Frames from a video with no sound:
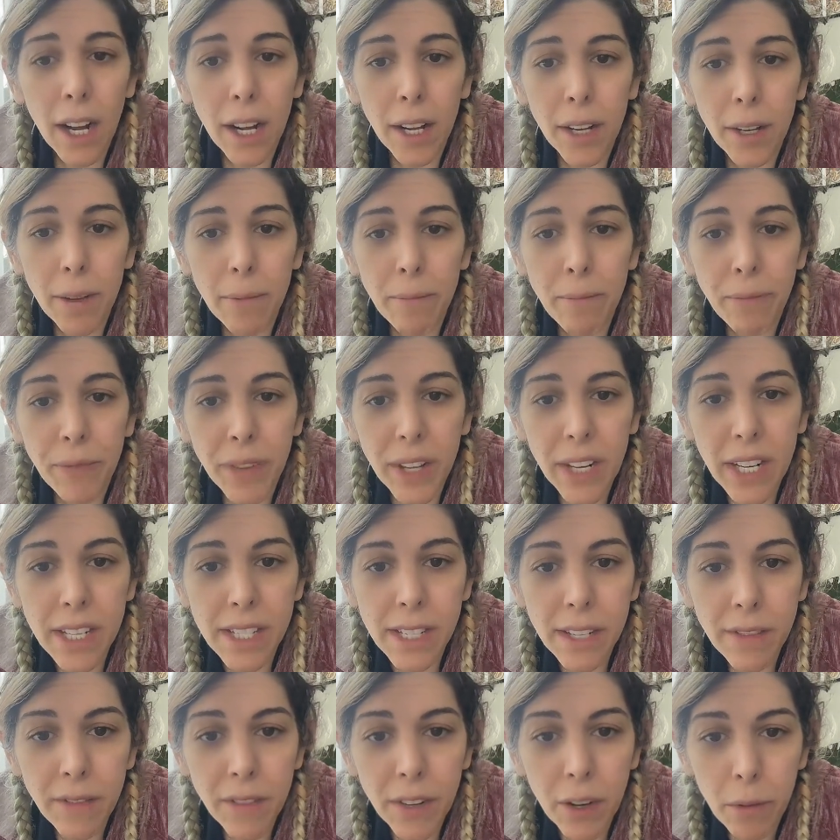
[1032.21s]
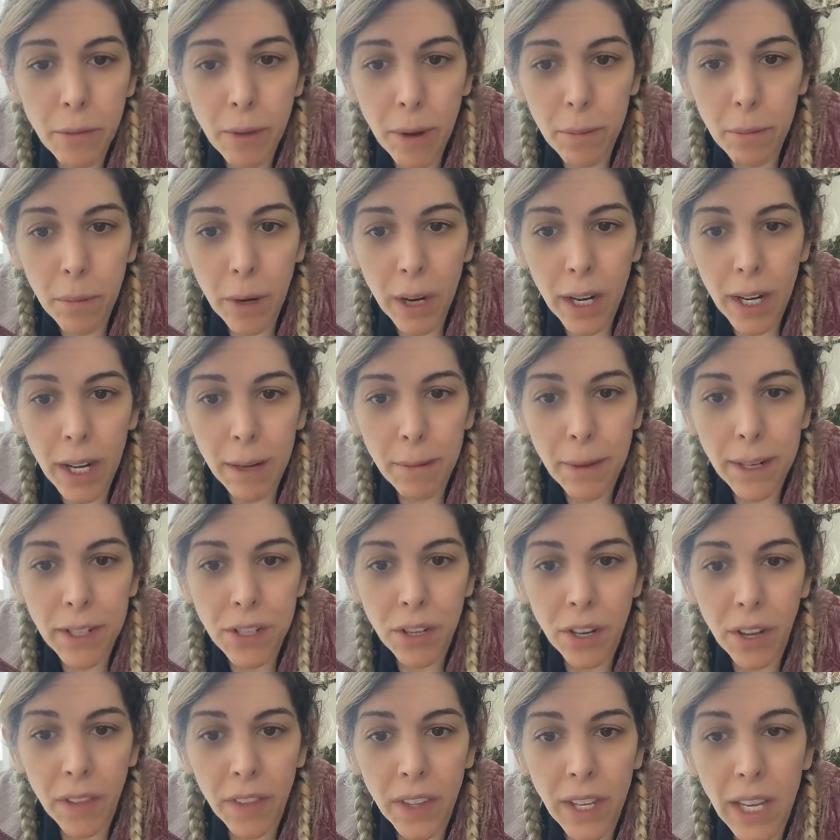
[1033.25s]
Um, it isn't even November and I
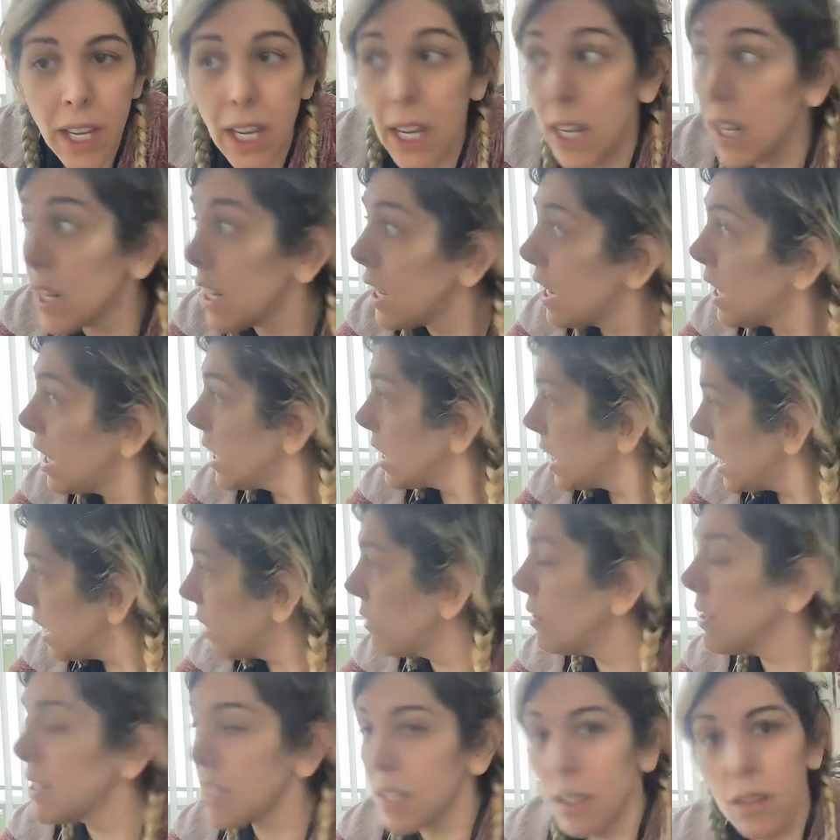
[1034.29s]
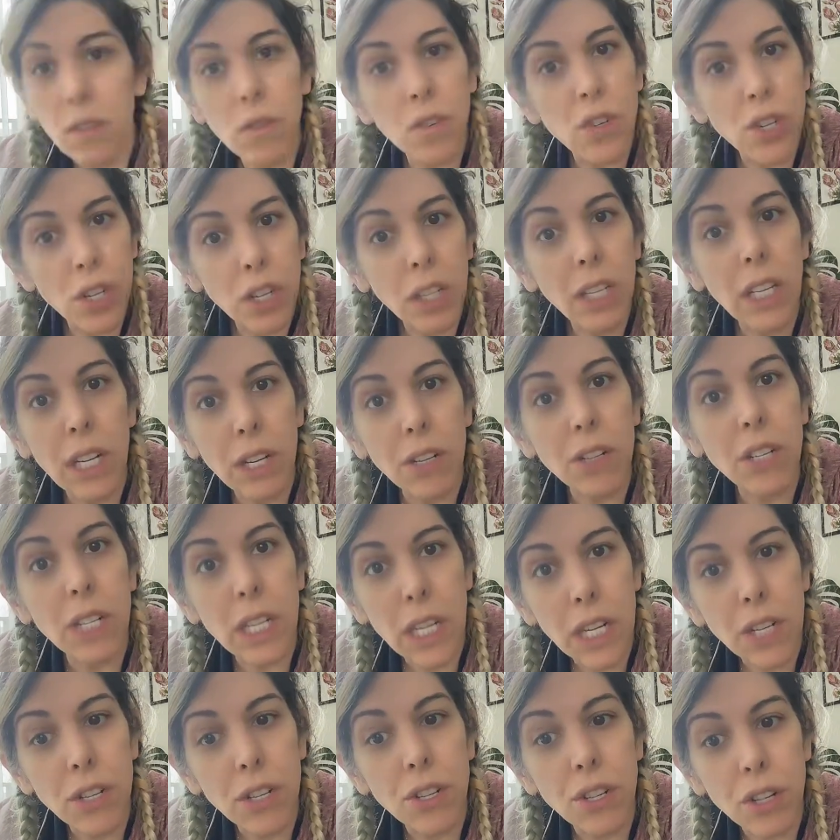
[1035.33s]
might turn on the heat. You know, it's a little chilly
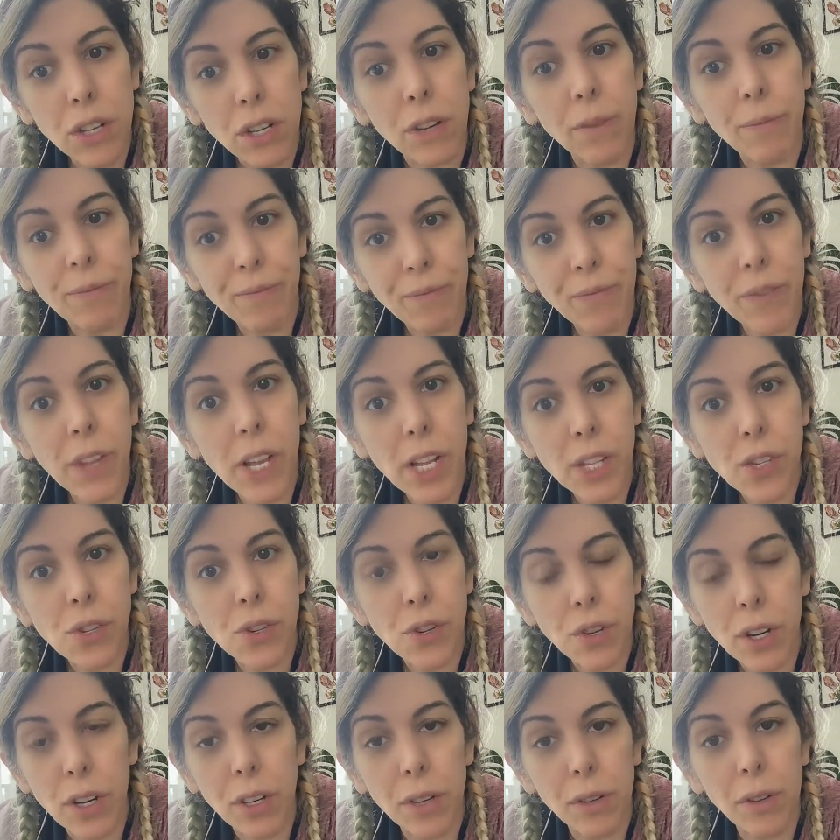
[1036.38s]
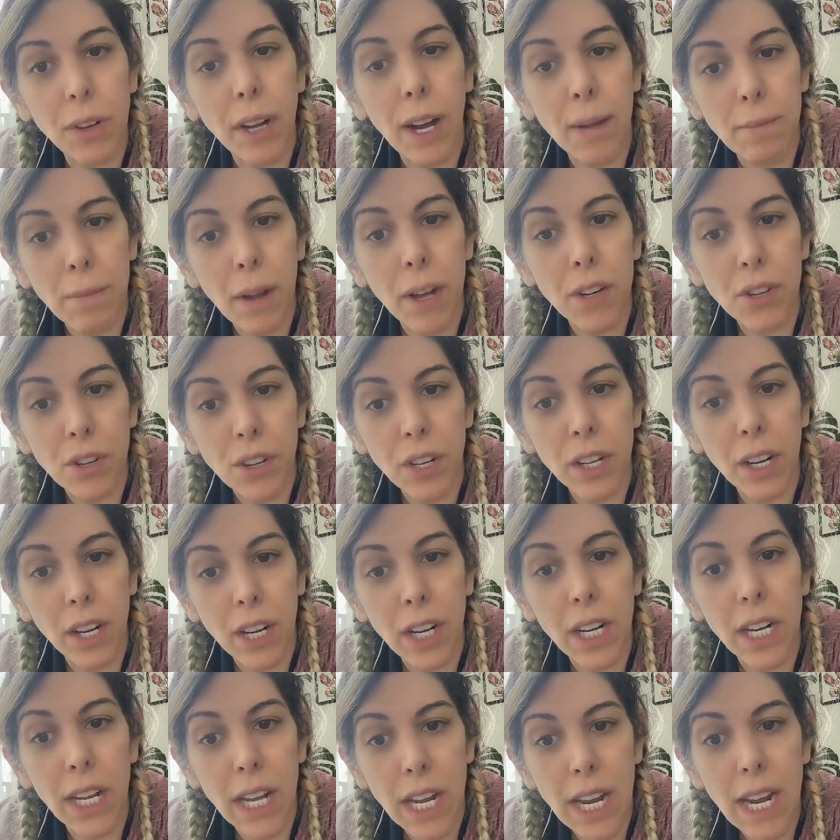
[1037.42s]
here today too. It's true. I'm not
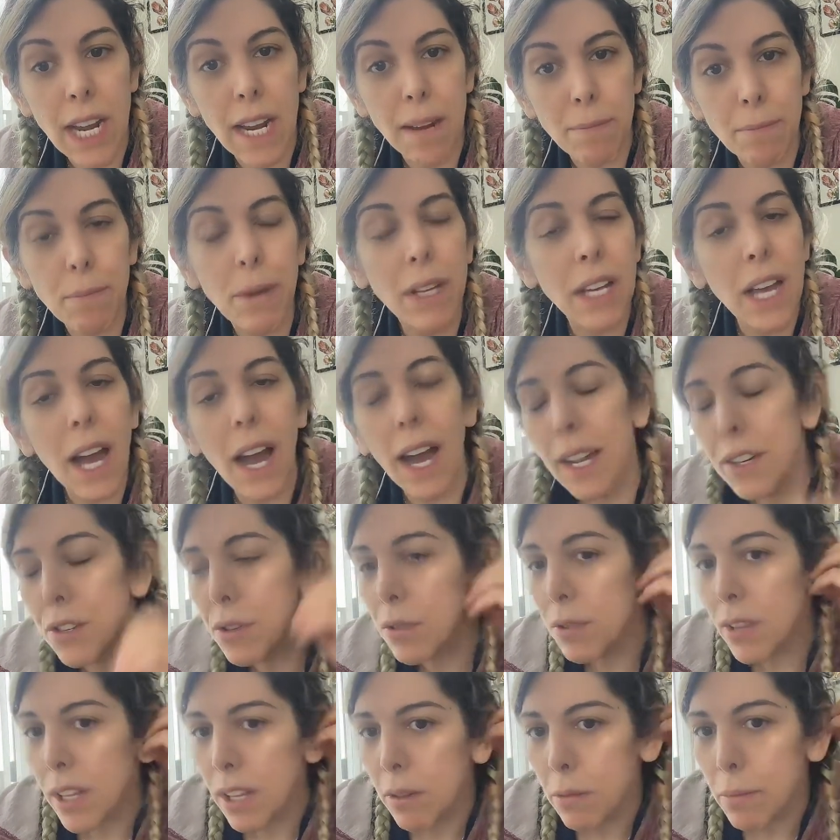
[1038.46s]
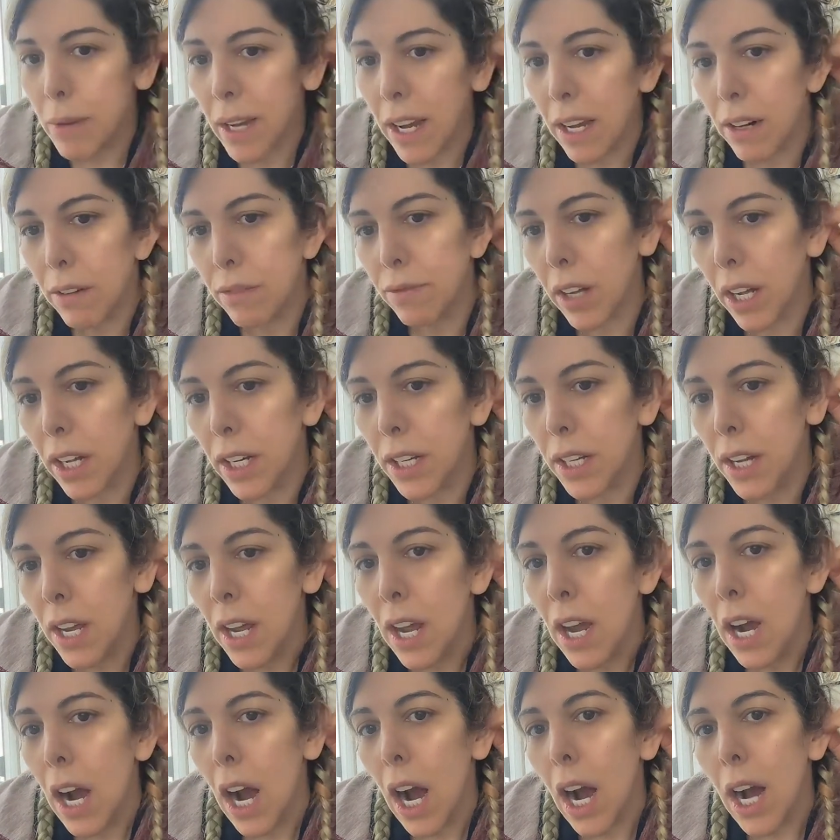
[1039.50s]
turning on any heat. But yeah, I do think it would be kind of
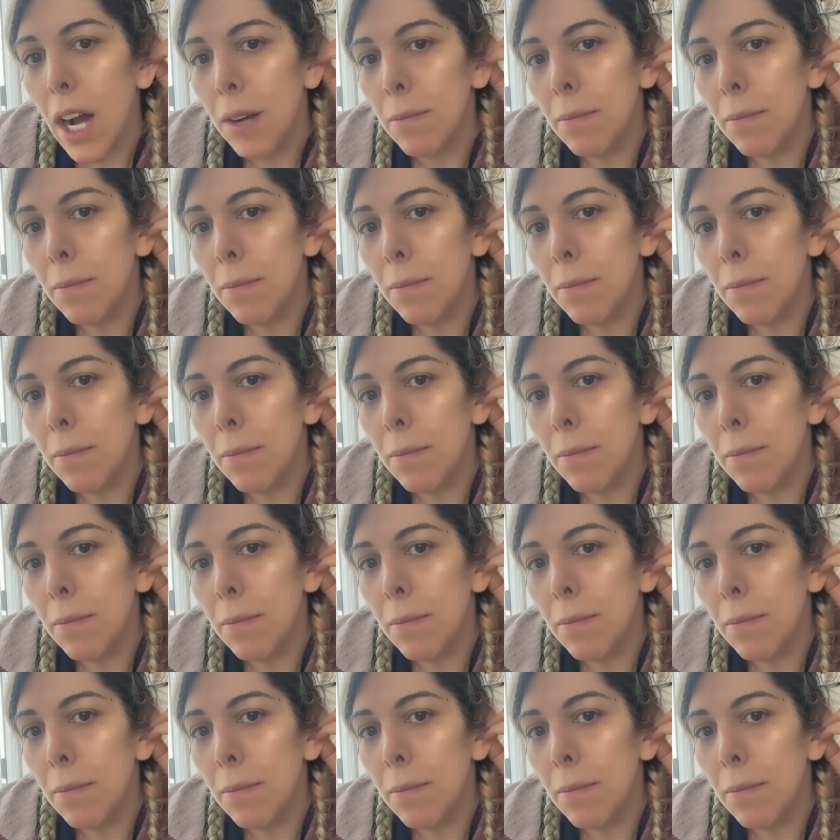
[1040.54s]
fun.